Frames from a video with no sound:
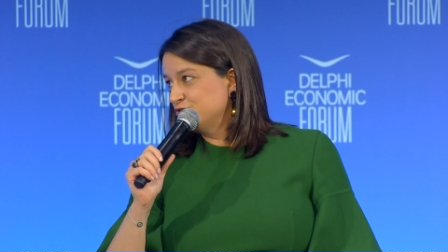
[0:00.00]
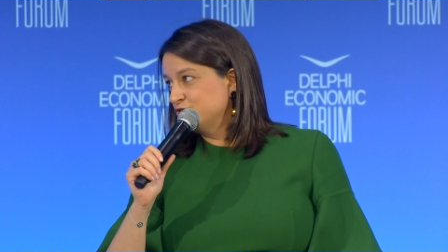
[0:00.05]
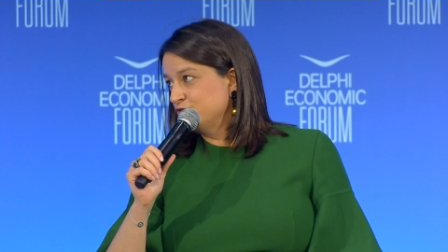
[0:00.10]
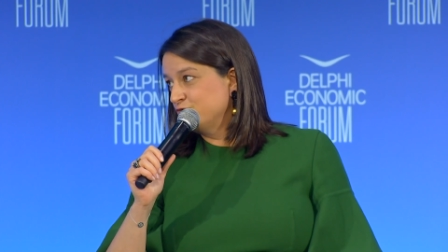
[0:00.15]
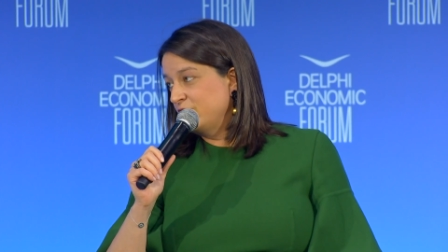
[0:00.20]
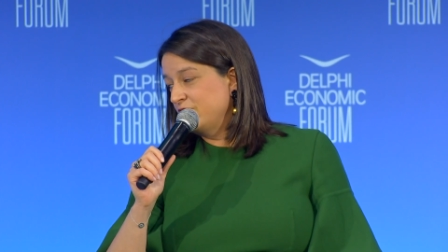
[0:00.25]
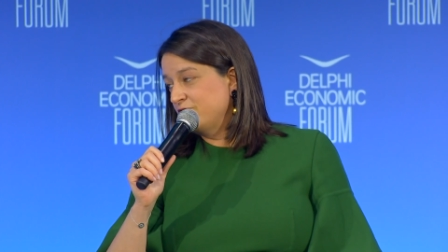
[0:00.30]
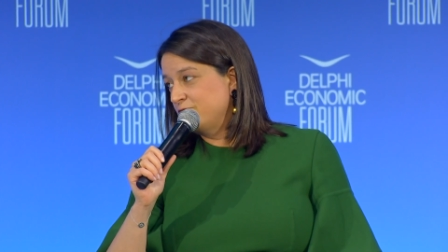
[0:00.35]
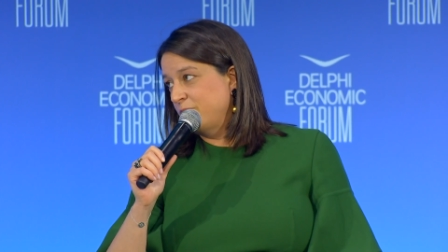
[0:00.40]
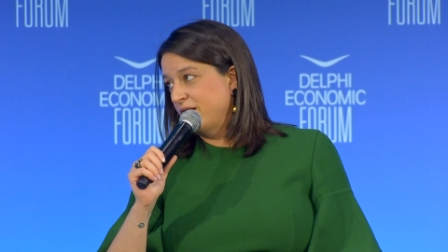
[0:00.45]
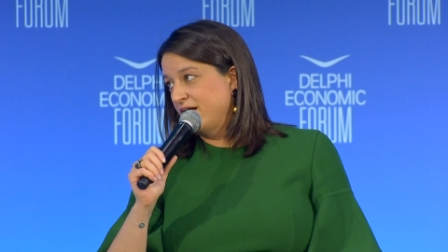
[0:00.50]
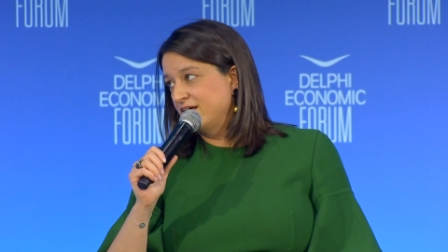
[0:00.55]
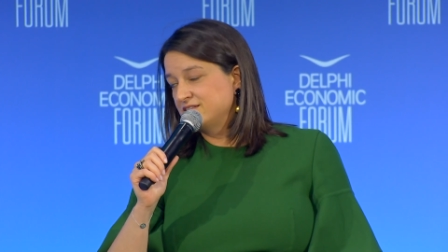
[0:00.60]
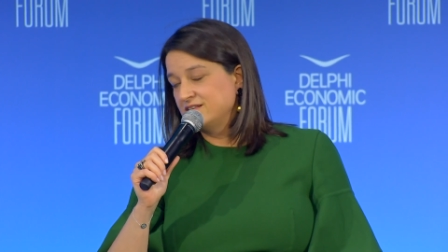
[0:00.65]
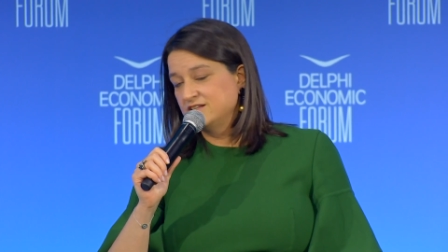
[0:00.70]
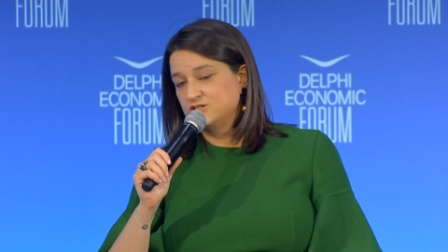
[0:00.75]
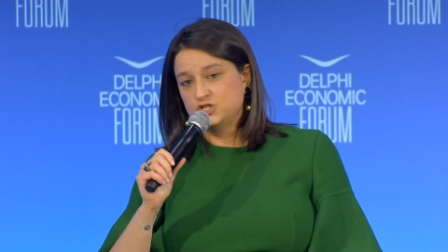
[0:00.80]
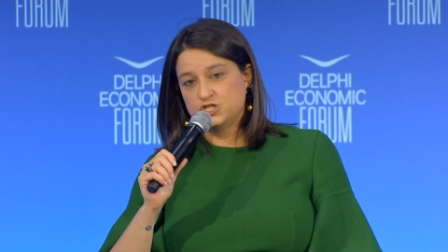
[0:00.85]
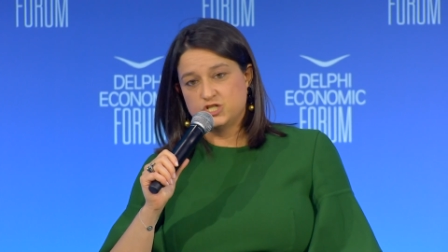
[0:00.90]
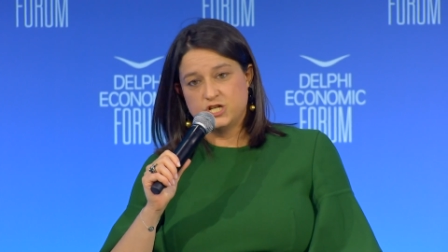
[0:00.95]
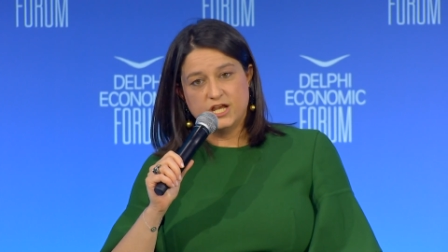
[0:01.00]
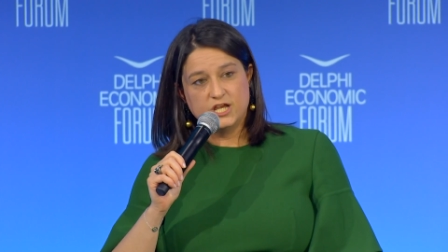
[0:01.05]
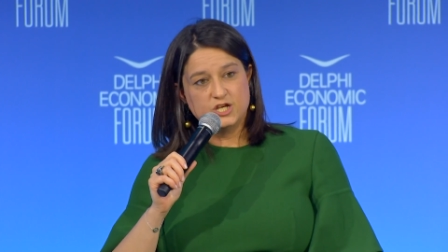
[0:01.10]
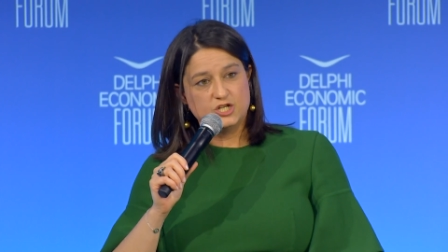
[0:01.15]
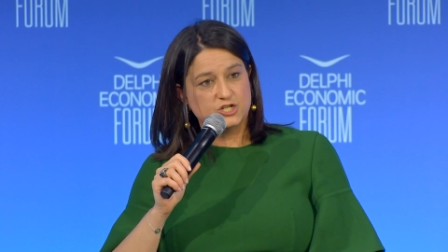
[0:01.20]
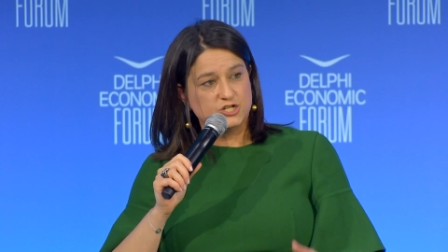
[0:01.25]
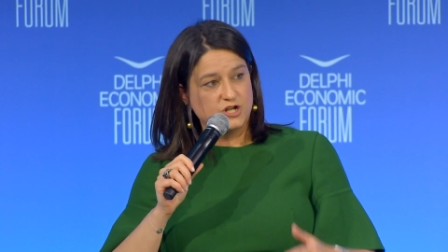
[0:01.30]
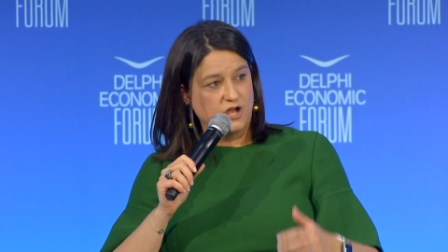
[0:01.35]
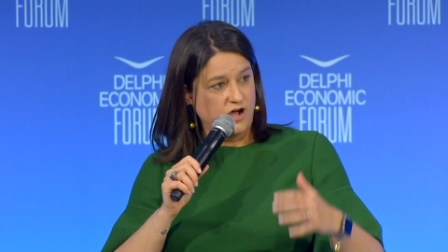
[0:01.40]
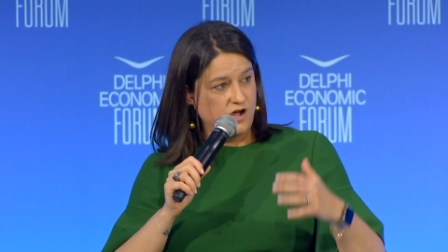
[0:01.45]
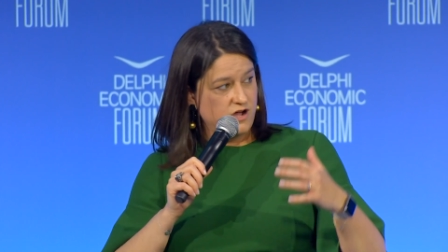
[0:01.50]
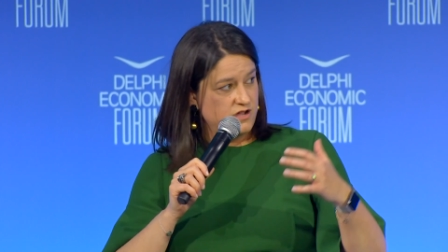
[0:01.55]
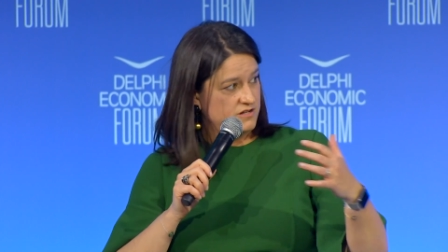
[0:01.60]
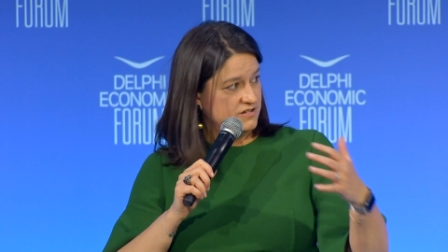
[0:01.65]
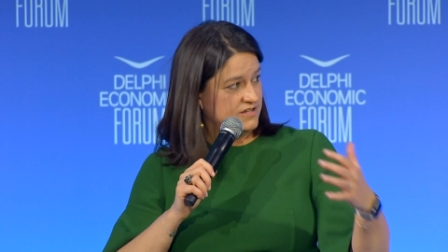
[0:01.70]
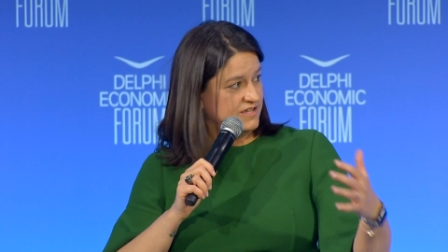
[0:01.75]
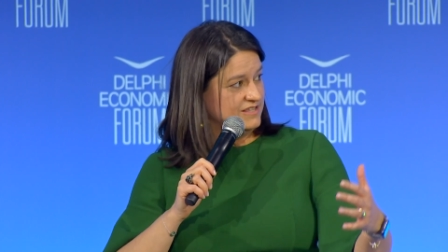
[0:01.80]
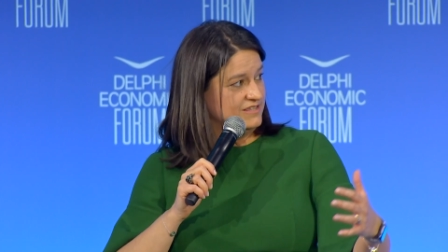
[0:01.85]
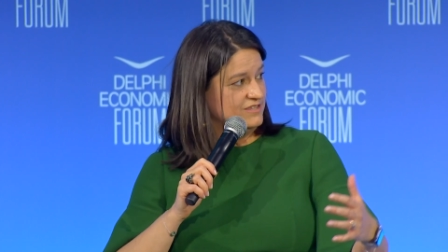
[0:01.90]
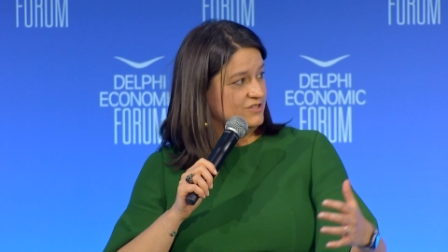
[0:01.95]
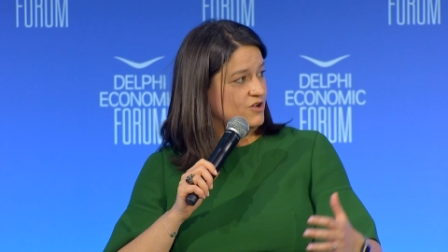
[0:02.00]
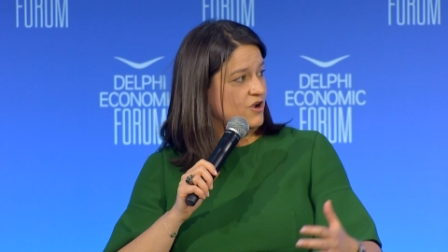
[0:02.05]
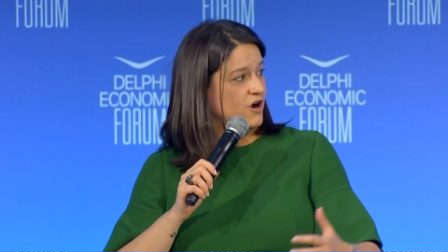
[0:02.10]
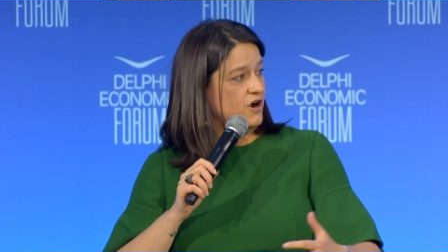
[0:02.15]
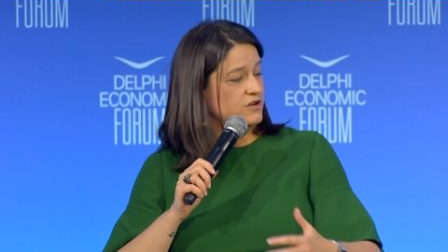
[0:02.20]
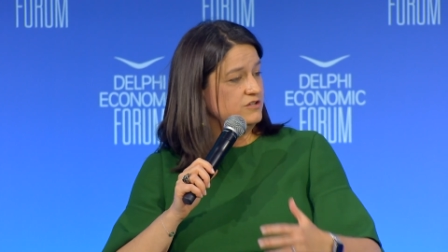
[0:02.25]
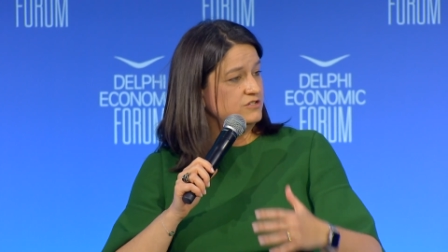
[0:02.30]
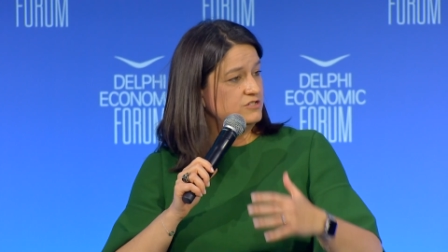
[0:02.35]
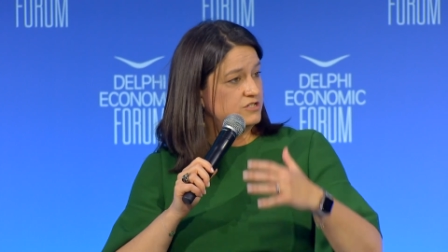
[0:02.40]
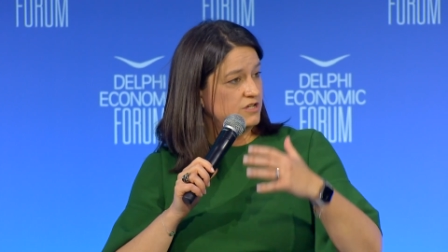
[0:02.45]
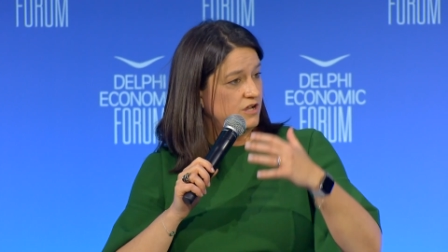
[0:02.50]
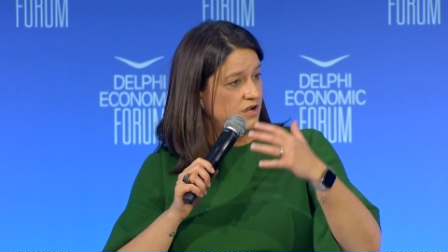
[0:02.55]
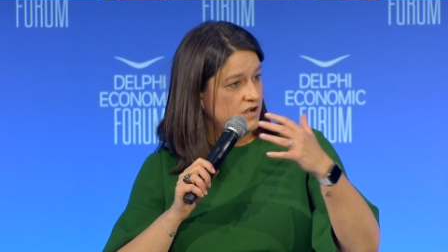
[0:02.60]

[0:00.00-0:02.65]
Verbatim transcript: So we have passed legislation on kindergartens,